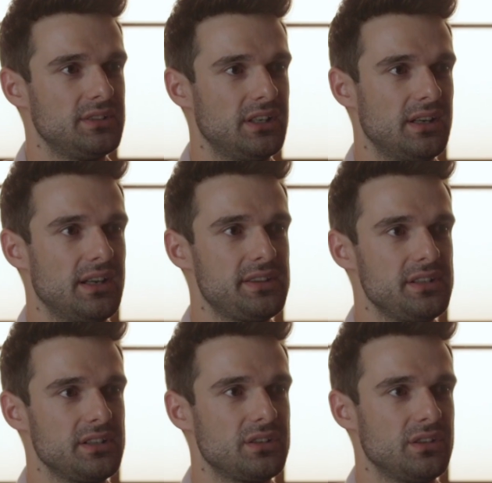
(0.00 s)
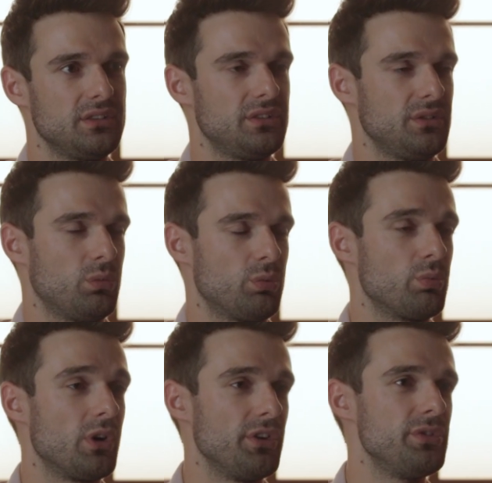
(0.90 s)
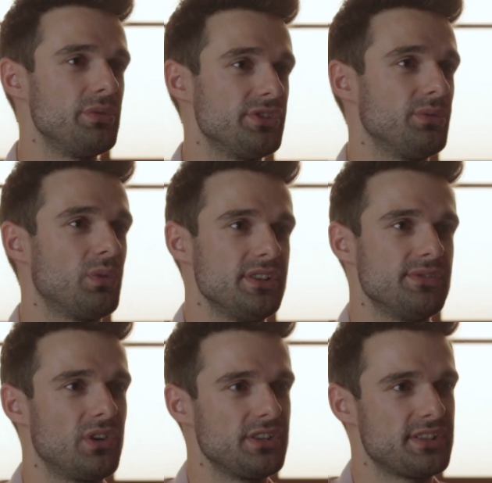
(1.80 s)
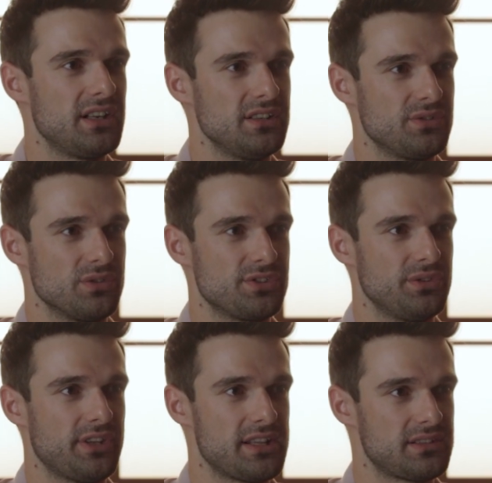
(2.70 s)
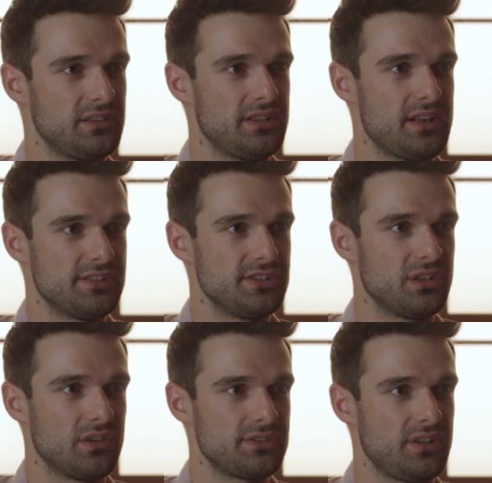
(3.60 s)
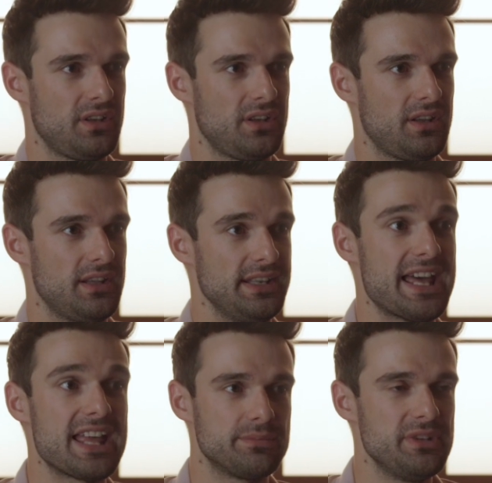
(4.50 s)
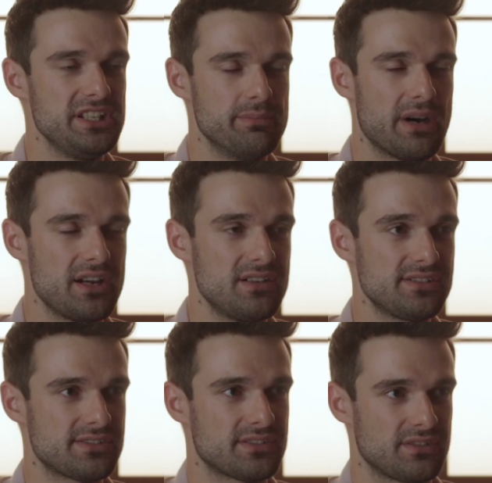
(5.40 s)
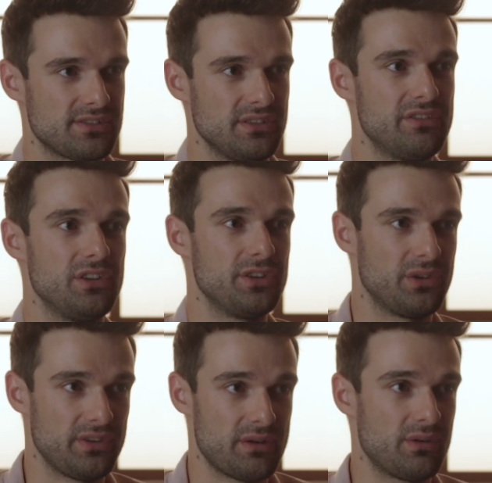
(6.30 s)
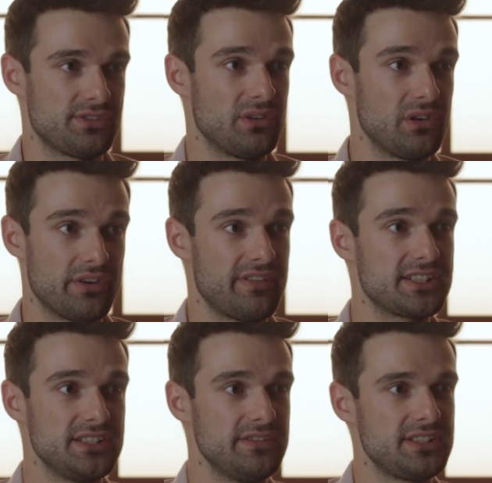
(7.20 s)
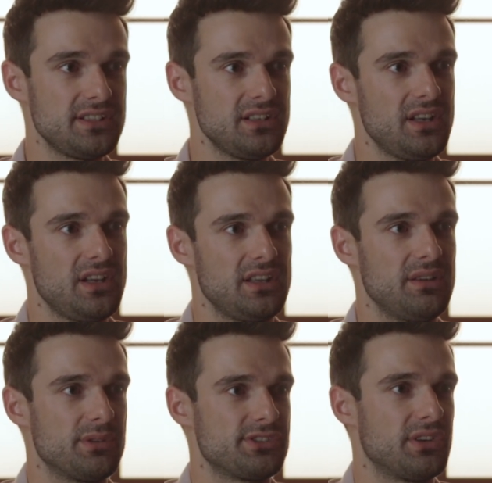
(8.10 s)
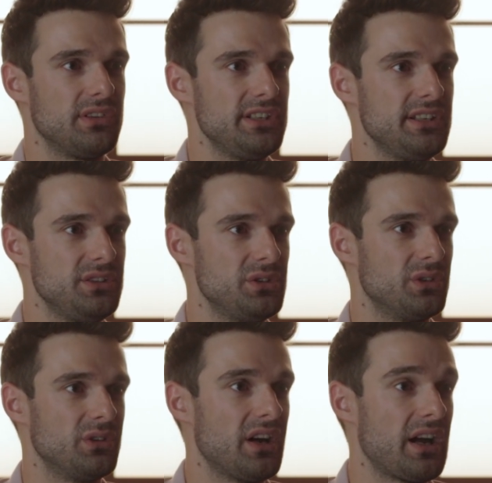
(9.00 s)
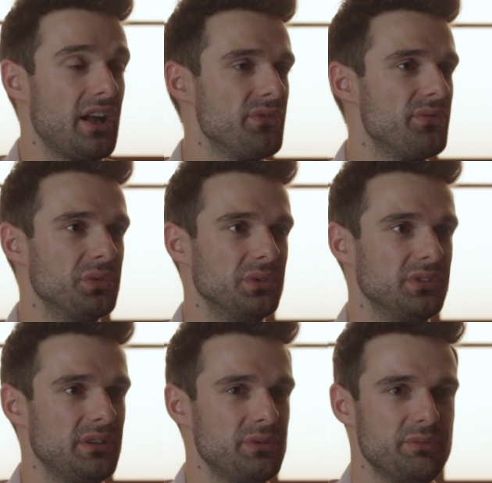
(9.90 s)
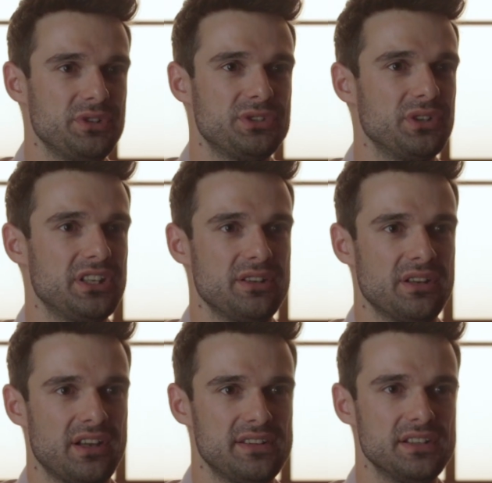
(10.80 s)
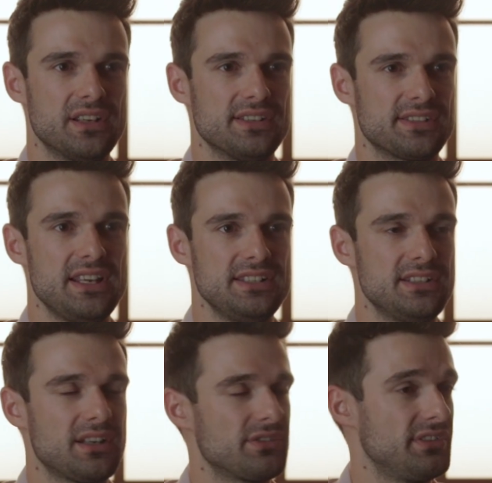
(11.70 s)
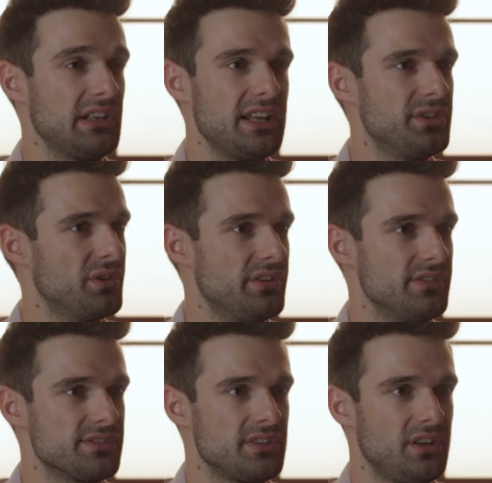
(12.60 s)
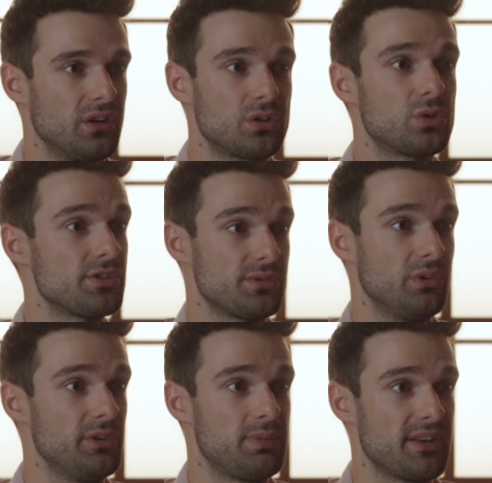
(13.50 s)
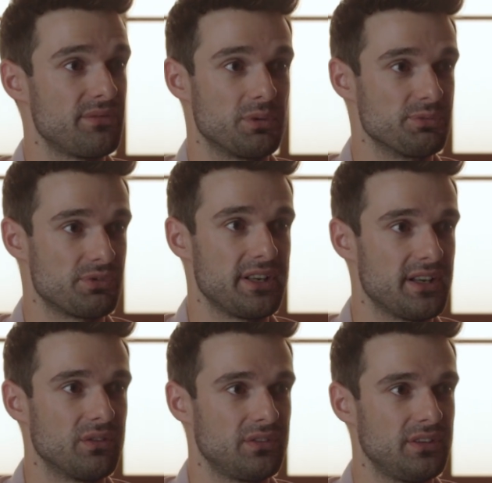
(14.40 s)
I think one of the reasons why it's volatile is also that there is not that many buyers. So even though there was a lot of activity, it was only, a handful. I mean, we're talking, I think there is 80,000 landowners across all the platforms right now